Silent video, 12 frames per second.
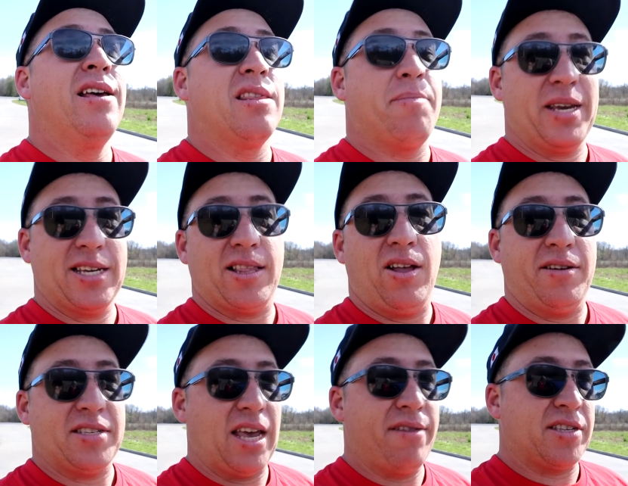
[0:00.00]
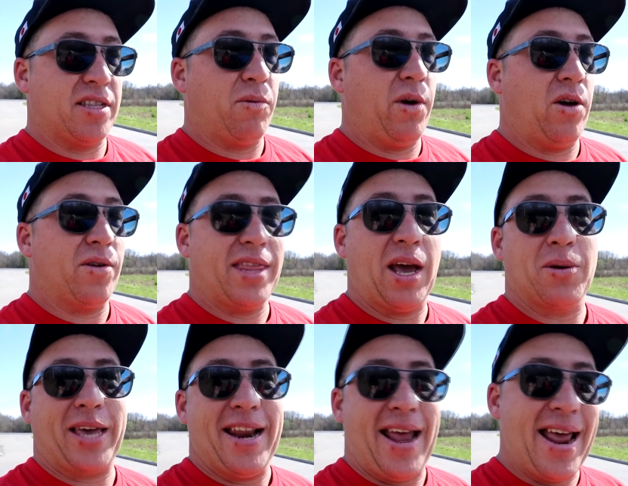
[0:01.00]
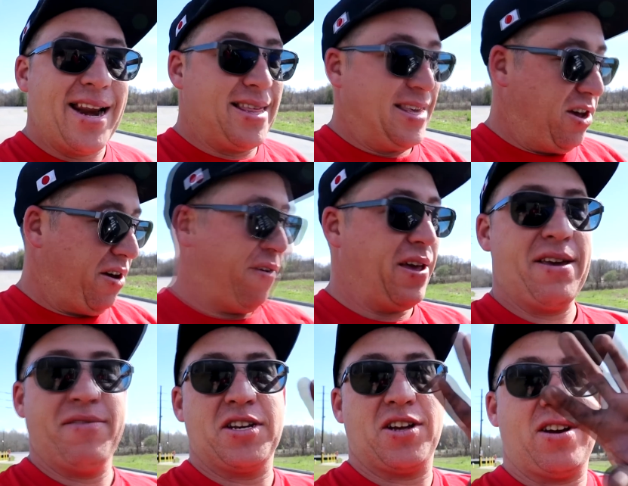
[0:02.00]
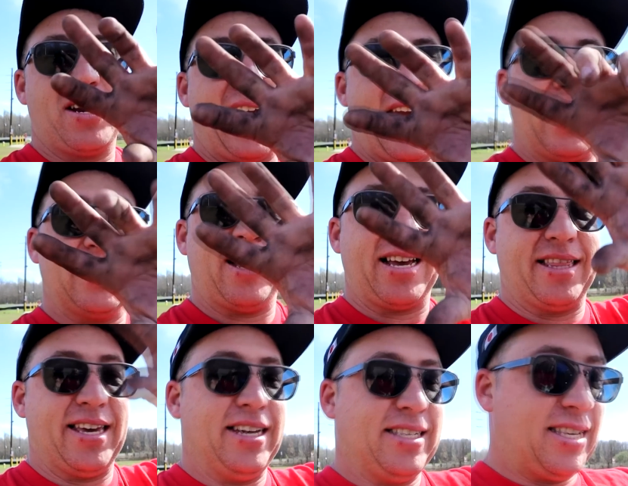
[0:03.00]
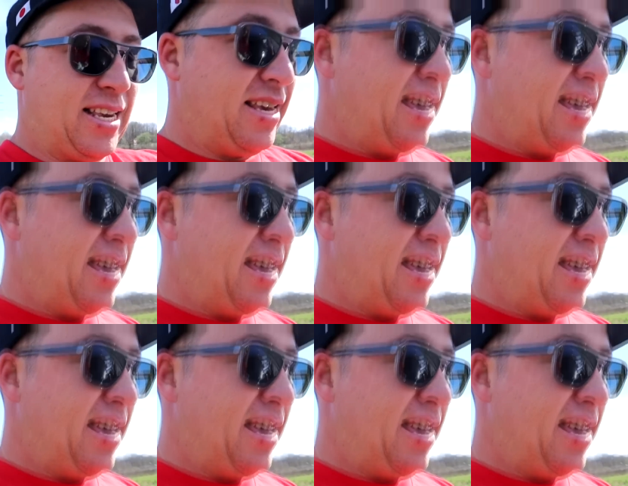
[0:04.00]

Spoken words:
the biggest lifesavers in the world, and they will get anything off. Even dirty hands like this.